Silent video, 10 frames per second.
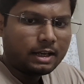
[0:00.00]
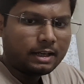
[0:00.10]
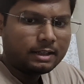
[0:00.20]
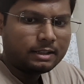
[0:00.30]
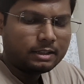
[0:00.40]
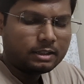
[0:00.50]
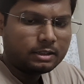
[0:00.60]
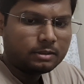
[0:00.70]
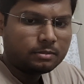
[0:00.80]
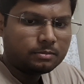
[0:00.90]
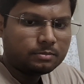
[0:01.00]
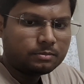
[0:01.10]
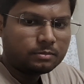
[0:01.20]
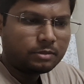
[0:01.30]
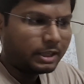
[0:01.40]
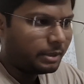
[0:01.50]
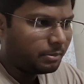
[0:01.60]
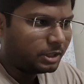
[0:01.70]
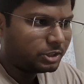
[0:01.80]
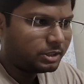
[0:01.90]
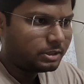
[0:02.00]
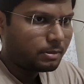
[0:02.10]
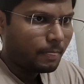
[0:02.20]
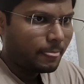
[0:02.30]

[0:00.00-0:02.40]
and when I merge it,